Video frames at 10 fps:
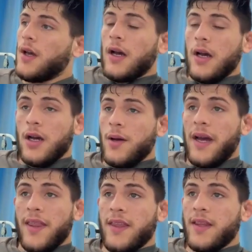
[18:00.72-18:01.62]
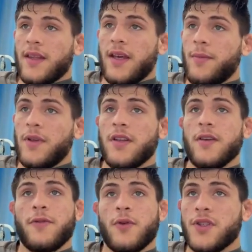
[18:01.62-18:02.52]
I think that, I mean,
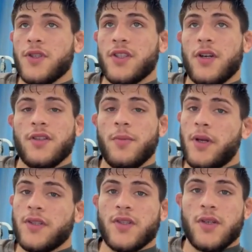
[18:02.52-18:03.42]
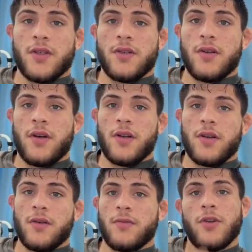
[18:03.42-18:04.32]
of course, it all depends on
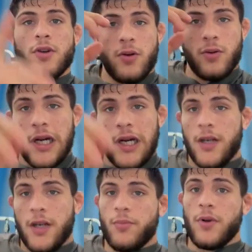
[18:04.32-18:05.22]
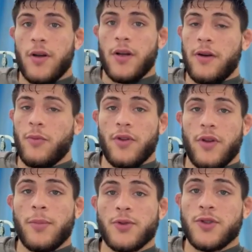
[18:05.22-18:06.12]
God and what the
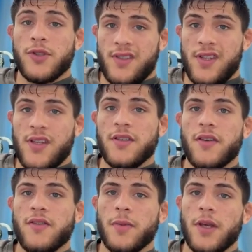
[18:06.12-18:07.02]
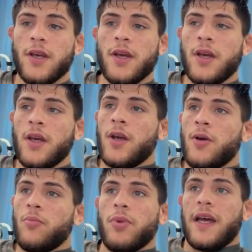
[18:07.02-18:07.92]
opportunities that He gives me.
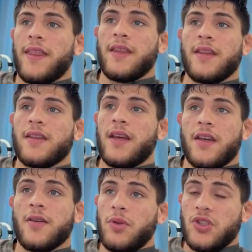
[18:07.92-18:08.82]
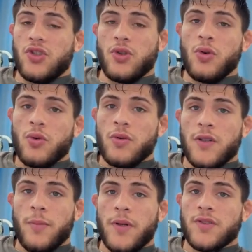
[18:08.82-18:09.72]
But I think that it can be soon.
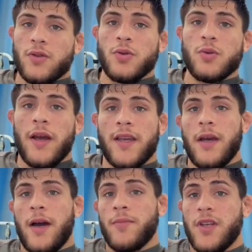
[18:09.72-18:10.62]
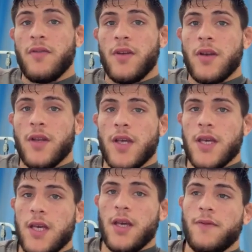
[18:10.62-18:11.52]
Depends on who I'm given.
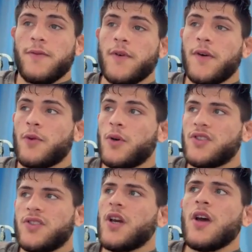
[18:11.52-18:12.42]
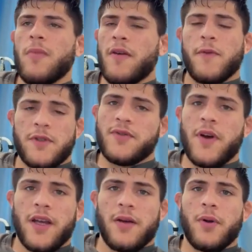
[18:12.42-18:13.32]
If, of course, my first
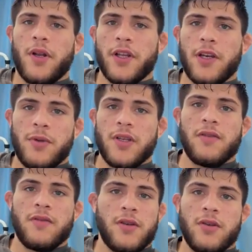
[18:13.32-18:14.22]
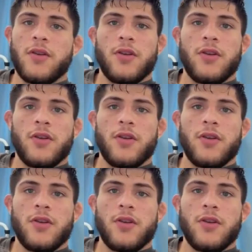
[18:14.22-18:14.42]
fight, I'm probably going to be given,